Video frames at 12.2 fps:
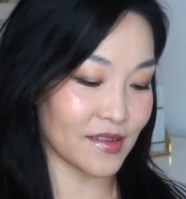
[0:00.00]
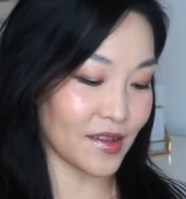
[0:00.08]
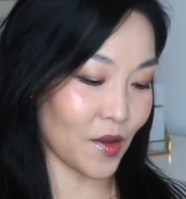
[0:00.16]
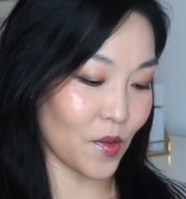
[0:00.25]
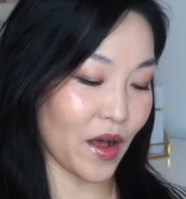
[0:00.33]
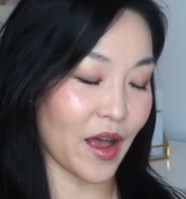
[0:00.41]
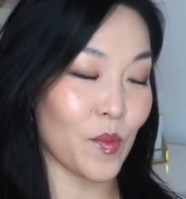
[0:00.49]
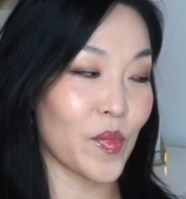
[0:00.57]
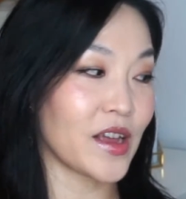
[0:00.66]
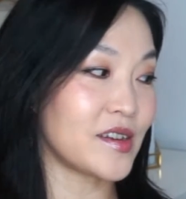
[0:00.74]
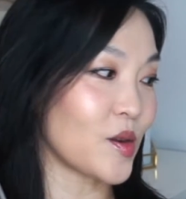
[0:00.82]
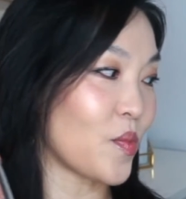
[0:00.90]
So I
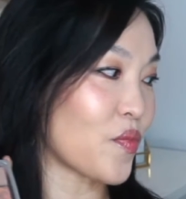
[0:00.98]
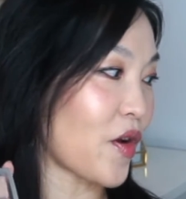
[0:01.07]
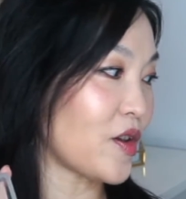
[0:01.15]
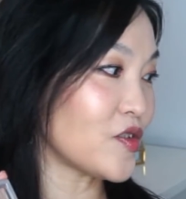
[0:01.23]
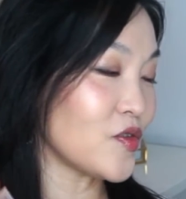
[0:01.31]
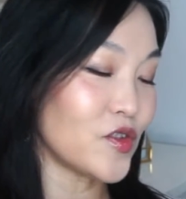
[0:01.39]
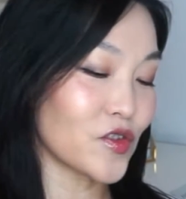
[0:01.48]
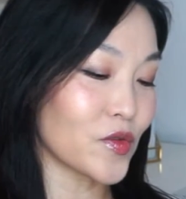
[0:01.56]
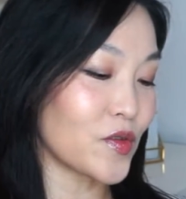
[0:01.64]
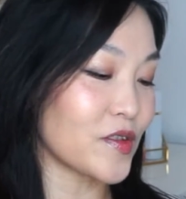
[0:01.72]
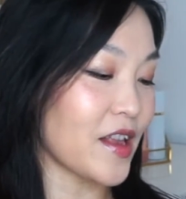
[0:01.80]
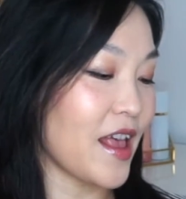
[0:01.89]
picked up bronze
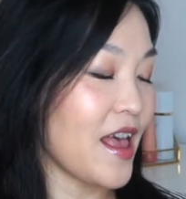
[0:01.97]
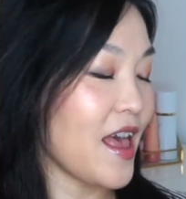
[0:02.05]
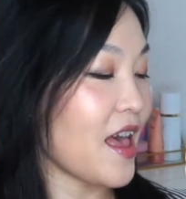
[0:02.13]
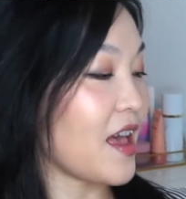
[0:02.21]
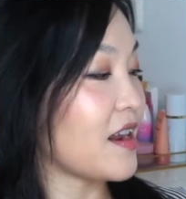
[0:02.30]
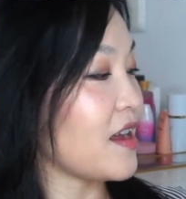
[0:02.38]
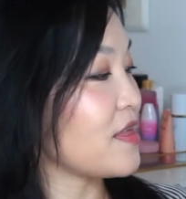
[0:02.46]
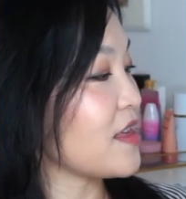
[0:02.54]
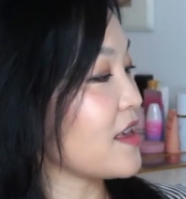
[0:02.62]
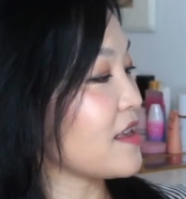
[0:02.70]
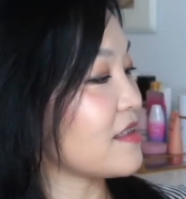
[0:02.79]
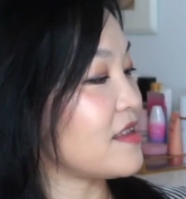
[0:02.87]
neutrals, and I
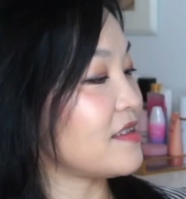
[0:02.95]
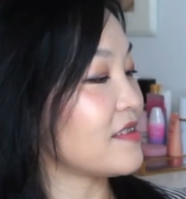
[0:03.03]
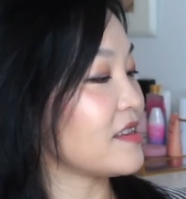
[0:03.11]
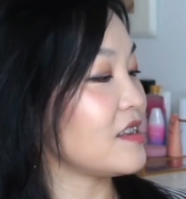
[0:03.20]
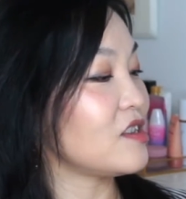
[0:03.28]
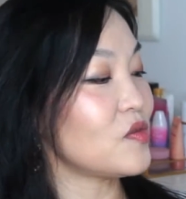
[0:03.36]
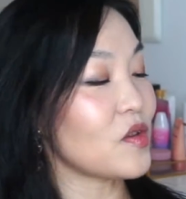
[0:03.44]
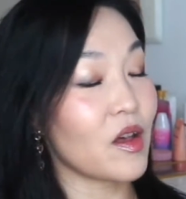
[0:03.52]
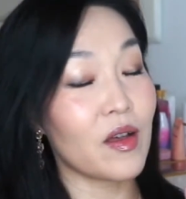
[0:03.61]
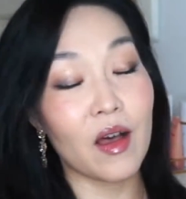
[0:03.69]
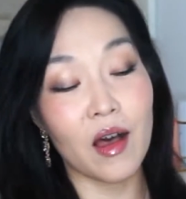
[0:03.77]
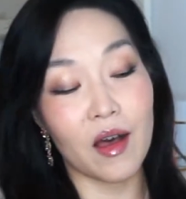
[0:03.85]
think this is
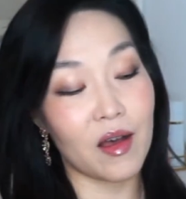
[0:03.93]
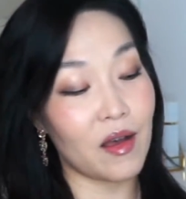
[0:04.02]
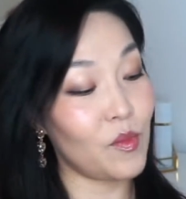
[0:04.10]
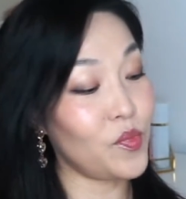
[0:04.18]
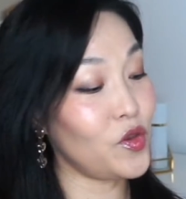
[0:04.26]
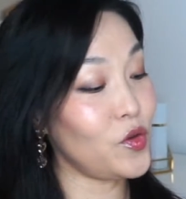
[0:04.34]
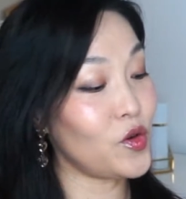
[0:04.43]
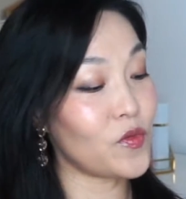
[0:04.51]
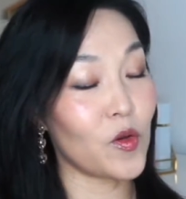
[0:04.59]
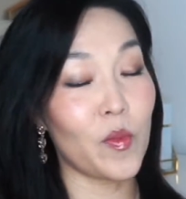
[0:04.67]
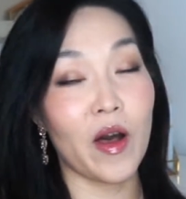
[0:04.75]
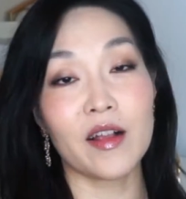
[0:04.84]
a
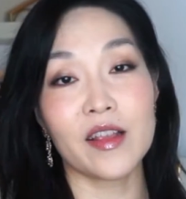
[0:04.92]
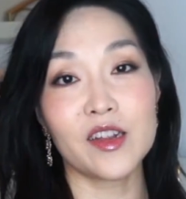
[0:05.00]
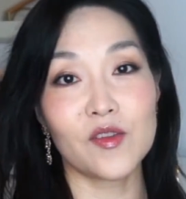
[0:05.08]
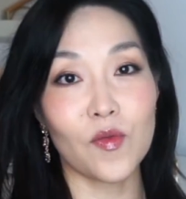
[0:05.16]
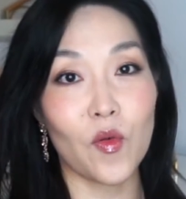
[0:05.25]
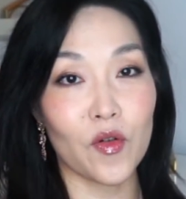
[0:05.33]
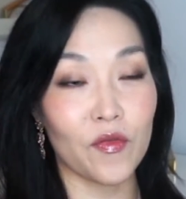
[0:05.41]
beautiful palette for